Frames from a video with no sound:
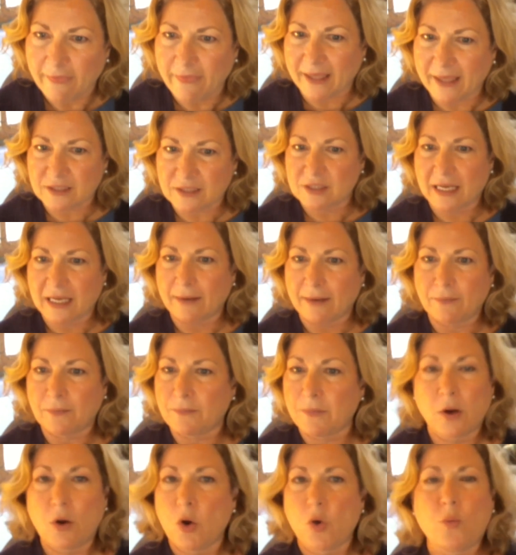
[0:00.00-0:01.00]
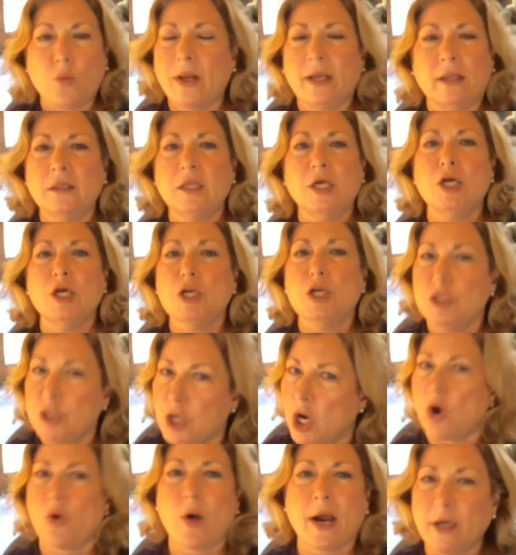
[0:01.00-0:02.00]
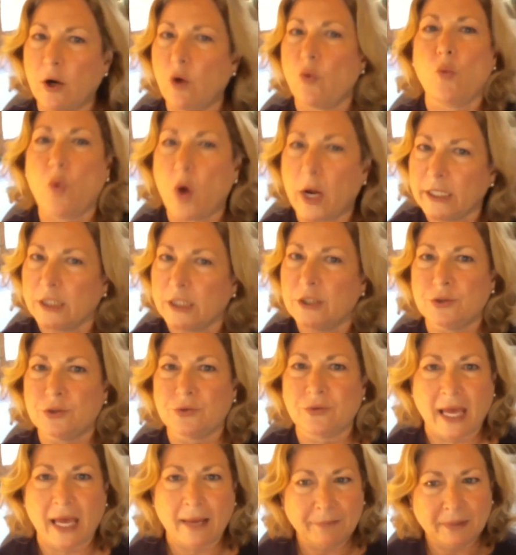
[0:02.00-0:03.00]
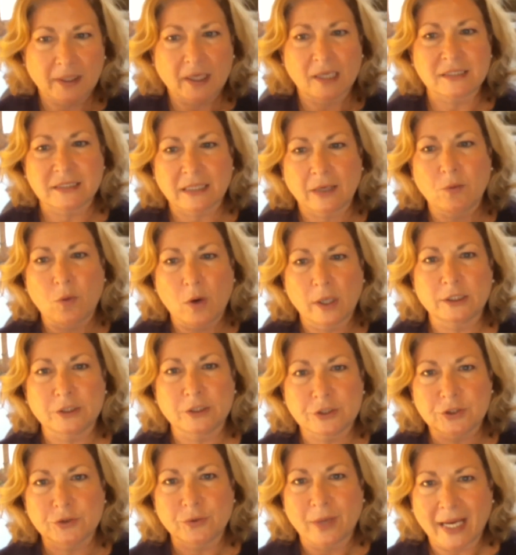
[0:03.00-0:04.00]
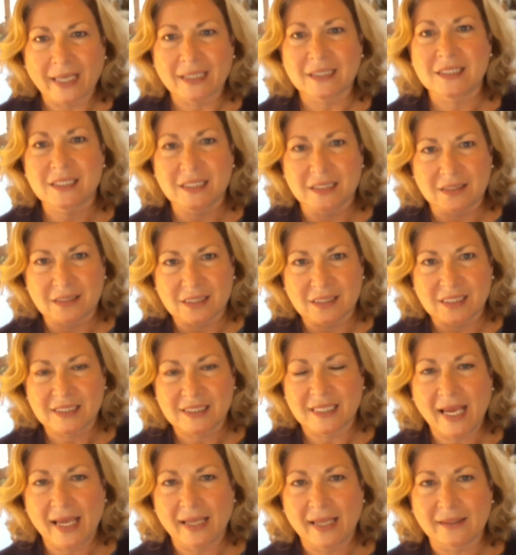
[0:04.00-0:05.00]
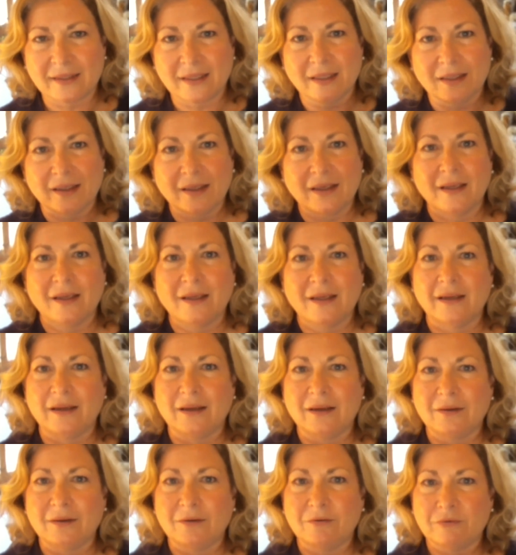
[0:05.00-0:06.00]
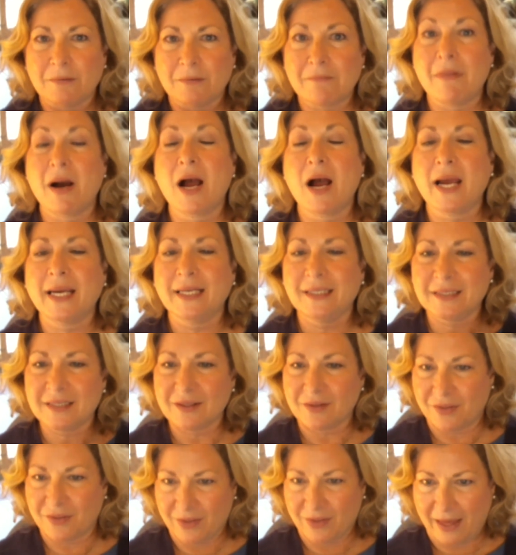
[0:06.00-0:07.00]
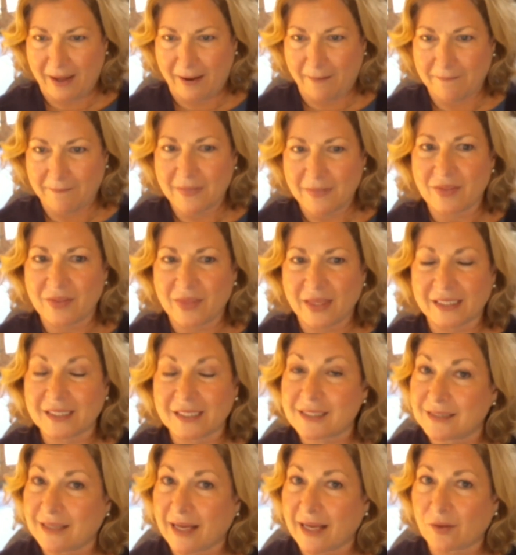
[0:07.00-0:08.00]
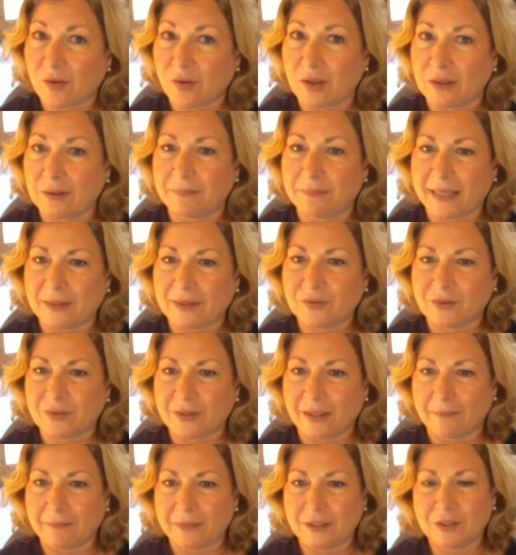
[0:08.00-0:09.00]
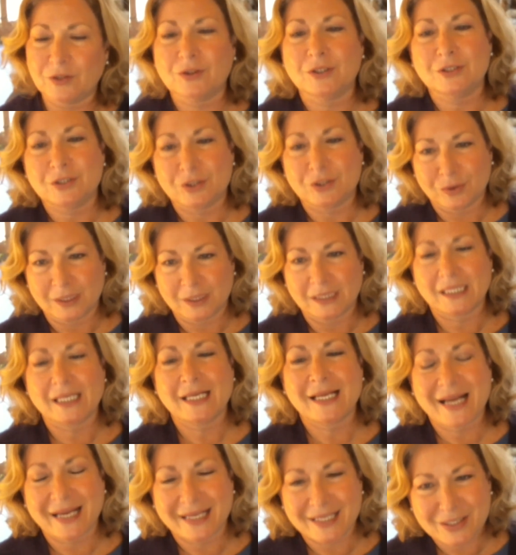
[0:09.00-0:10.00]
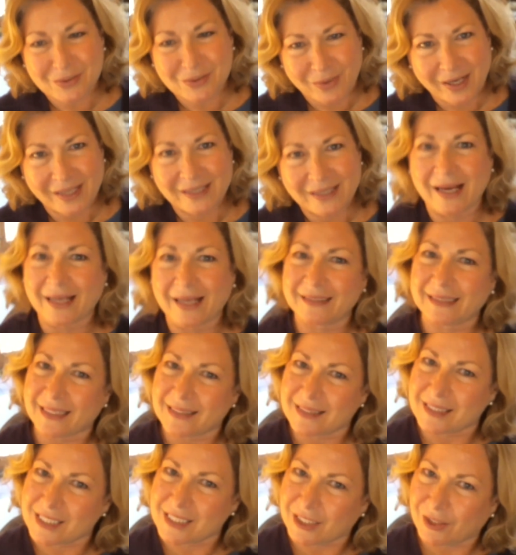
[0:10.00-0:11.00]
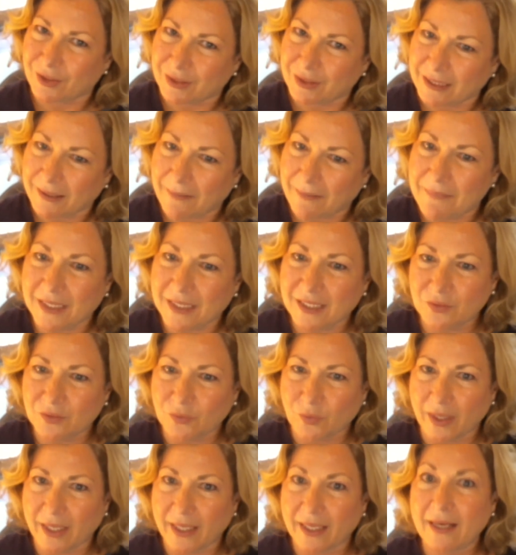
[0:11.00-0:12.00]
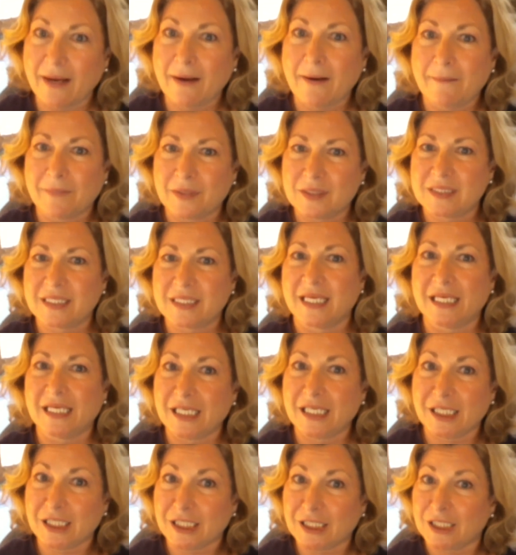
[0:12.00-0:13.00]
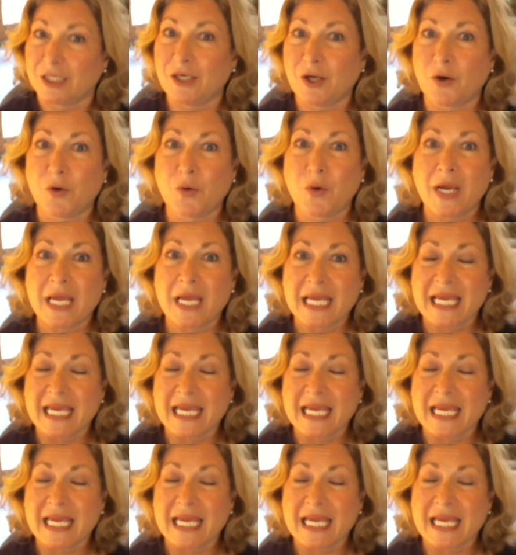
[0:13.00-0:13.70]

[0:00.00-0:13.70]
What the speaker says: That's not, well, no, I don't want to do that because I want to do X instead. remind them that it's not all about them. And you can do it in a nice way, not necessarily a mean way, but say, you know,